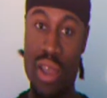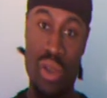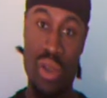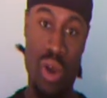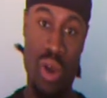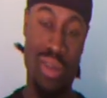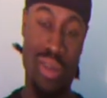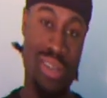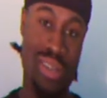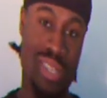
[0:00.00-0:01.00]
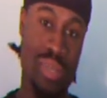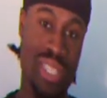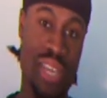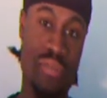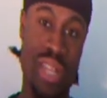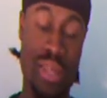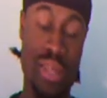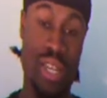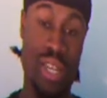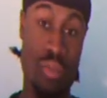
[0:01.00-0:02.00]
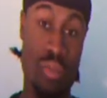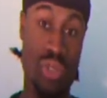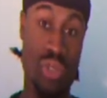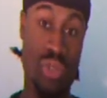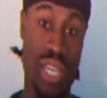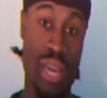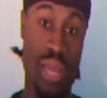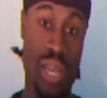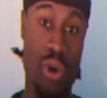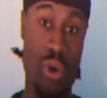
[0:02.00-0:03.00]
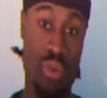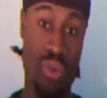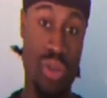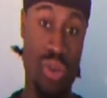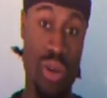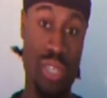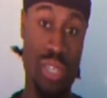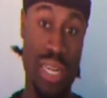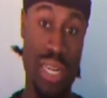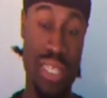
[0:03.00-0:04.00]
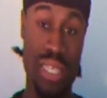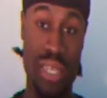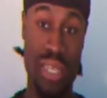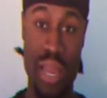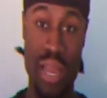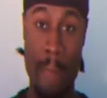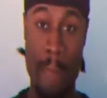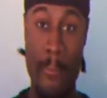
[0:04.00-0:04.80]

You know, and specifically, I think the commercial's aimed at Kobe. You know, that's why they said his name.